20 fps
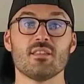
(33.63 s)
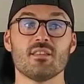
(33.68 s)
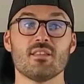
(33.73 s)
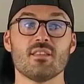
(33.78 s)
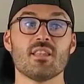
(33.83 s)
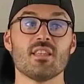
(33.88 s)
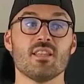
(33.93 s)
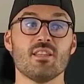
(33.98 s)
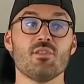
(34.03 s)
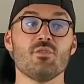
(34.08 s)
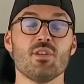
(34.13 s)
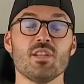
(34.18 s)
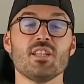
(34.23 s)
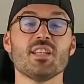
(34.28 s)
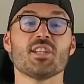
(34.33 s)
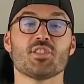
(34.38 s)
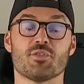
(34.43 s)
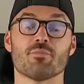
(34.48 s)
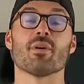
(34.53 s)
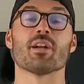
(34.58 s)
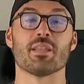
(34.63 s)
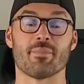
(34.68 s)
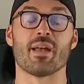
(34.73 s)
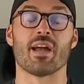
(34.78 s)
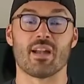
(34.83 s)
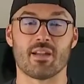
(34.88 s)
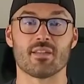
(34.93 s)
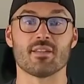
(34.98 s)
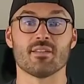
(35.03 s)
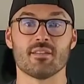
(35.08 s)
you need to get your money
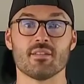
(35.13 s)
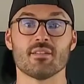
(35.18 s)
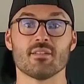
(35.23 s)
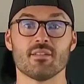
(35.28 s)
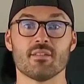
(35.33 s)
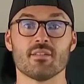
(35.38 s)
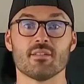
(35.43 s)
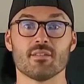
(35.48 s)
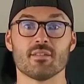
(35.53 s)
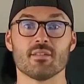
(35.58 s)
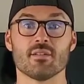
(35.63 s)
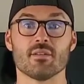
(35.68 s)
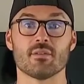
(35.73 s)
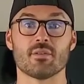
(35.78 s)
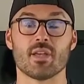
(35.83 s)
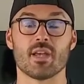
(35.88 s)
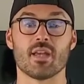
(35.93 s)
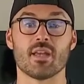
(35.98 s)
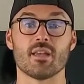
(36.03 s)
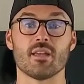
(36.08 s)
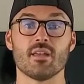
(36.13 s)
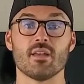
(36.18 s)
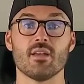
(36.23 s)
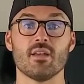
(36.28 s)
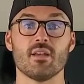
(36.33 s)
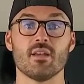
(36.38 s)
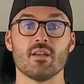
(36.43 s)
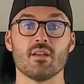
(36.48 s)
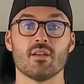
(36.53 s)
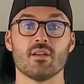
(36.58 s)
back, okay?
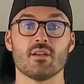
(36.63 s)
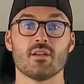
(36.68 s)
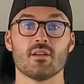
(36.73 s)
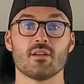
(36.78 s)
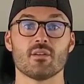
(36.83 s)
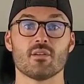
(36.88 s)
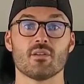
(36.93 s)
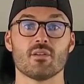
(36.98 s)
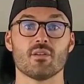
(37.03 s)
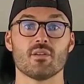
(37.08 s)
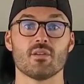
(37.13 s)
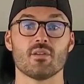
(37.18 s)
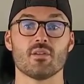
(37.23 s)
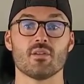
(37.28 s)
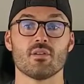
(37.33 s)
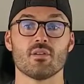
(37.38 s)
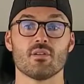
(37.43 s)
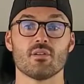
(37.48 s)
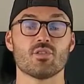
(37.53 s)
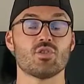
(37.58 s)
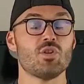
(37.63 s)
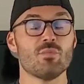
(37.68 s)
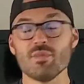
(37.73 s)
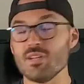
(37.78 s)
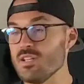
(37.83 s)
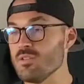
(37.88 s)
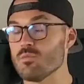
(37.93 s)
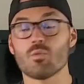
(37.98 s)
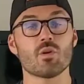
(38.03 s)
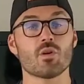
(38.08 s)
Too
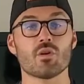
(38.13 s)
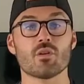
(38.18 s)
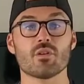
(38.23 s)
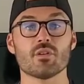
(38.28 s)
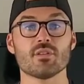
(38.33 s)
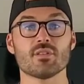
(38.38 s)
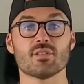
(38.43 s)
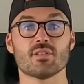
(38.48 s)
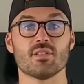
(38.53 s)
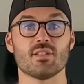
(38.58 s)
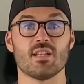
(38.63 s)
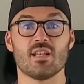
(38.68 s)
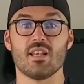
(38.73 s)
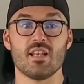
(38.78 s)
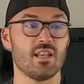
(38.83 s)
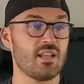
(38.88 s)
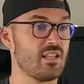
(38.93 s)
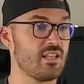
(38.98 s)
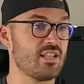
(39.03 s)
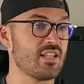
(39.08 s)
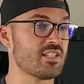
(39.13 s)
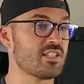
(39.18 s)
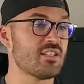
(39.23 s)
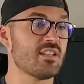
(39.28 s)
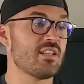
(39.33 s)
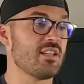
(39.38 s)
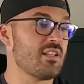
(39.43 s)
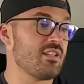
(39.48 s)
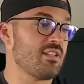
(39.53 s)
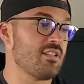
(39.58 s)
many words, it
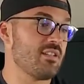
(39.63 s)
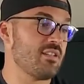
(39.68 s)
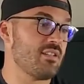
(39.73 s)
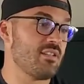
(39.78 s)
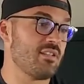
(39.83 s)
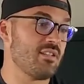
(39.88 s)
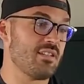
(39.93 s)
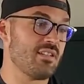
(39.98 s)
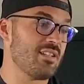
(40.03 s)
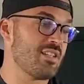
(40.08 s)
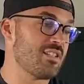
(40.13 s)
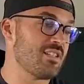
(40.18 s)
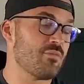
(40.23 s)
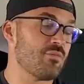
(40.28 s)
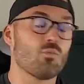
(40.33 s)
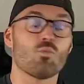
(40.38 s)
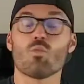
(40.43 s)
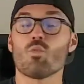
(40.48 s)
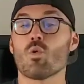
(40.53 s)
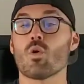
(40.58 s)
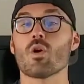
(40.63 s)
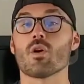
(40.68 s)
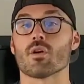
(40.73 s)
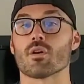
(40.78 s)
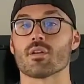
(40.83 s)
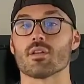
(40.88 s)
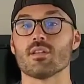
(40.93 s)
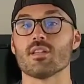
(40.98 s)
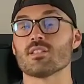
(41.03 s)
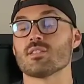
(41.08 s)
doesn't
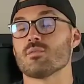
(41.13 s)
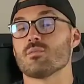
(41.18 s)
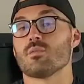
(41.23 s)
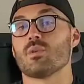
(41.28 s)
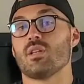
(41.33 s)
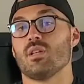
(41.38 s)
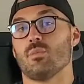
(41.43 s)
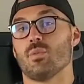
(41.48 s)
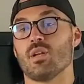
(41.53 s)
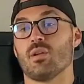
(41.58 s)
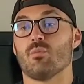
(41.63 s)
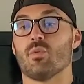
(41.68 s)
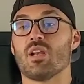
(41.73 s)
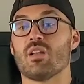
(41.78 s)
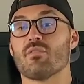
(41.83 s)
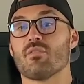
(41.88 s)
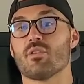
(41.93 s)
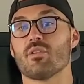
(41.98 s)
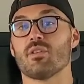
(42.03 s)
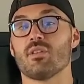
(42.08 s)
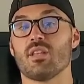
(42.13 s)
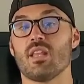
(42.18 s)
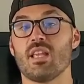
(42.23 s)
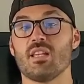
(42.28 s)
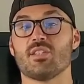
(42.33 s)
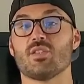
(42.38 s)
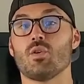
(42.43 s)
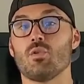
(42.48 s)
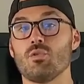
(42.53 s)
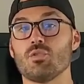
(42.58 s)
work. It doesn't, whatever they
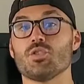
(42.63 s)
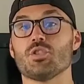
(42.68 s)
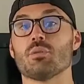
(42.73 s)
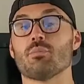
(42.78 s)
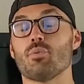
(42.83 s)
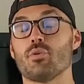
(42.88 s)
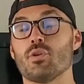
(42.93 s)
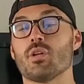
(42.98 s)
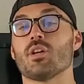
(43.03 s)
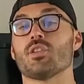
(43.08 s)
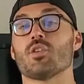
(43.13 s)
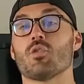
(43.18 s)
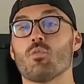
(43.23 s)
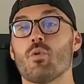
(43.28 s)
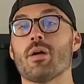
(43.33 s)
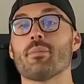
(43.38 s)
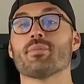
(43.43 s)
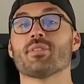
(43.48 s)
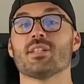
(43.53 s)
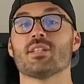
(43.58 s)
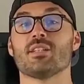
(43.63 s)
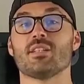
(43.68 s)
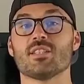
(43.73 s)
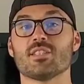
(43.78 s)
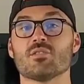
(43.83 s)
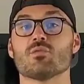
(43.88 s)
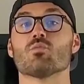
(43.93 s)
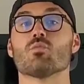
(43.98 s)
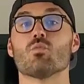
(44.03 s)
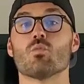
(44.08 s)
told you to put on their website
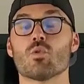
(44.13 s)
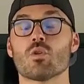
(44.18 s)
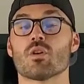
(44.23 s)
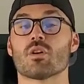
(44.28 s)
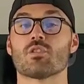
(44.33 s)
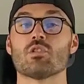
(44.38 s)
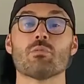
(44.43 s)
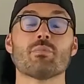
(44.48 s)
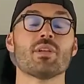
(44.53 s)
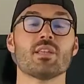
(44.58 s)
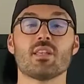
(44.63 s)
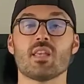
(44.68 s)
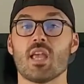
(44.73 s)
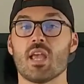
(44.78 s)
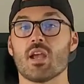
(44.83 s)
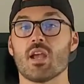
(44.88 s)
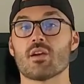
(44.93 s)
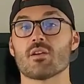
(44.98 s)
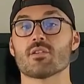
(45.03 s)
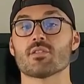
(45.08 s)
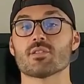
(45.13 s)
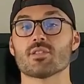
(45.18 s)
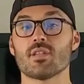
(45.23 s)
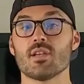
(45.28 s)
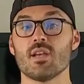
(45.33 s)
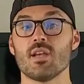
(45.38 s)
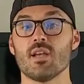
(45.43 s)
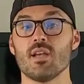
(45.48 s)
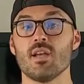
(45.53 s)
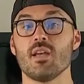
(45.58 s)
doesn't work. Nobody cares
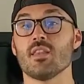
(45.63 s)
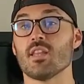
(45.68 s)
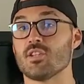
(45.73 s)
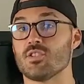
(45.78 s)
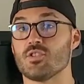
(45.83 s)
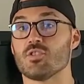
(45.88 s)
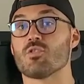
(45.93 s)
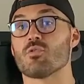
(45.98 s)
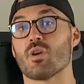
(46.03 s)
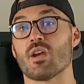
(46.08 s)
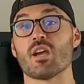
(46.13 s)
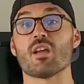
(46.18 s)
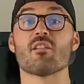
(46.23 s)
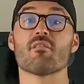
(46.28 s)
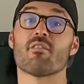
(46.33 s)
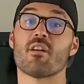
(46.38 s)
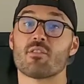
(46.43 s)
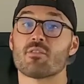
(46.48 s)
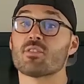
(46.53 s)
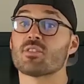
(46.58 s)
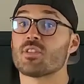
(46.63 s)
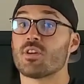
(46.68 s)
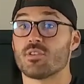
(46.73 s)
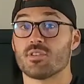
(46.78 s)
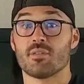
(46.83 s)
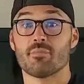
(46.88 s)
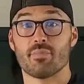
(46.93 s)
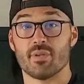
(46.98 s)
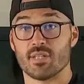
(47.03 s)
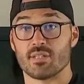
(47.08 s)
that your grandfather started
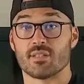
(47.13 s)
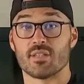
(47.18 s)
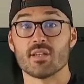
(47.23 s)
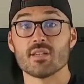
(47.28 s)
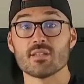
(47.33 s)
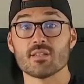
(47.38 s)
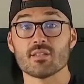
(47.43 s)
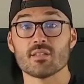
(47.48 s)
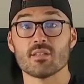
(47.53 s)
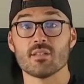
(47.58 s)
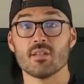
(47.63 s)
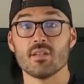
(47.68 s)
the business,